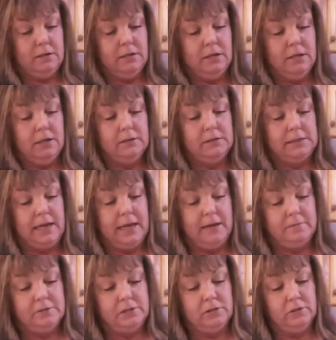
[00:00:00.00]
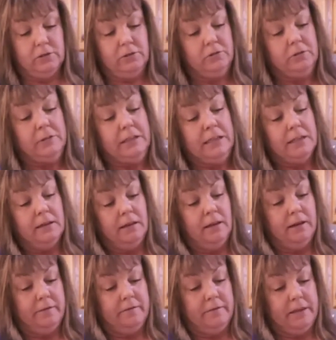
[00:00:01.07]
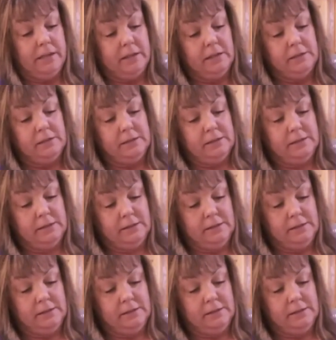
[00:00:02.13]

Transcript: Dogs absolutely love this.